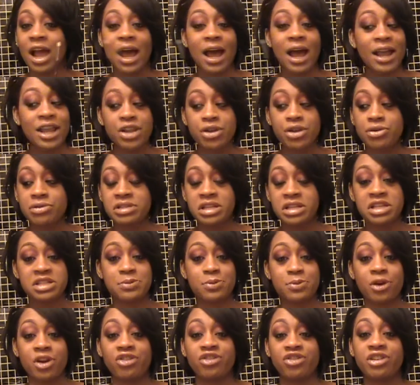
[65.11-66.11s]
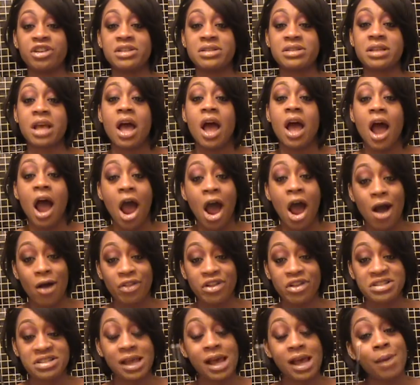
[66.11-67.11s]
I use these brushes all
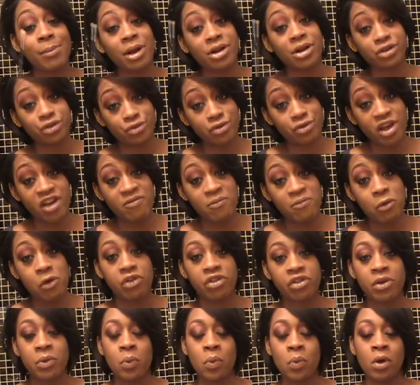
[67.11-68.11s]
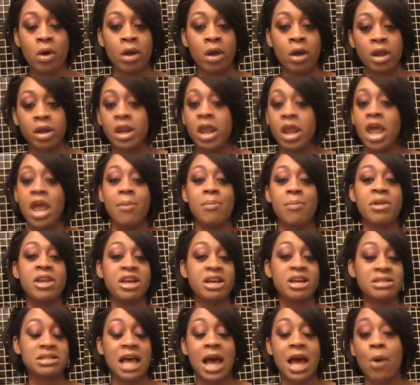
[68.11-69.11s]
the time. I do have more than one
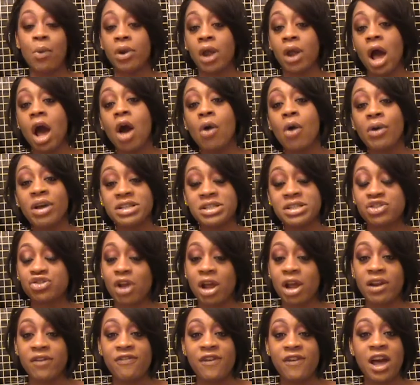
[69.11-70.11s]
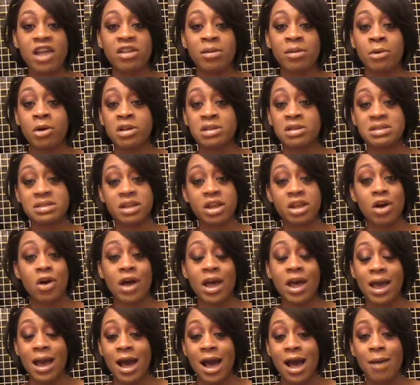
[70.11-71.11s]
because I would always try to find them on sale
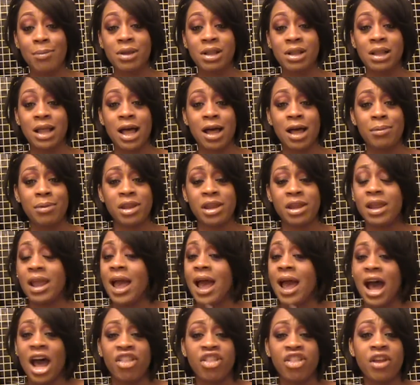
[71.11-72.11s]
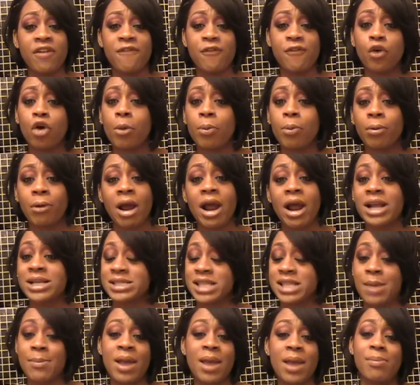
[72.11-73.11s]
at Hobby Lobby. I think full price
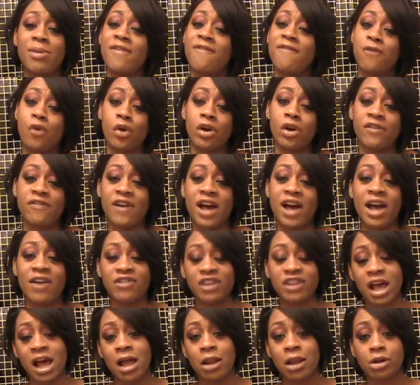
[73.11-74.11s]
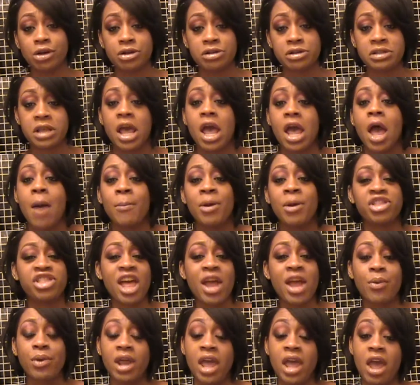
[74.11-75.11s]
they may be $4 to $5, but
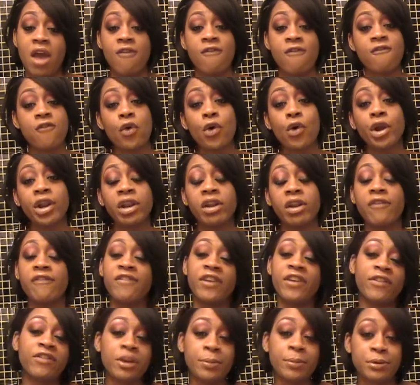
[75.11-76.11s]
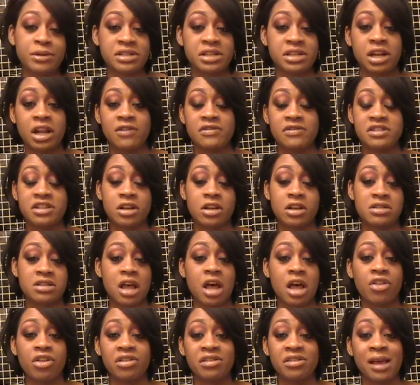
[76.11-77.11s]
they would have 40 to 50% off sales
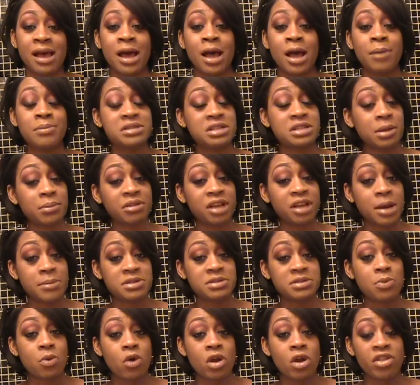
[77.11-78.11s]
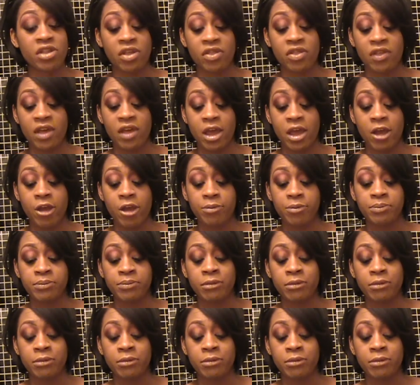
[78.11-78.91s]
all the time, sometimes more than that.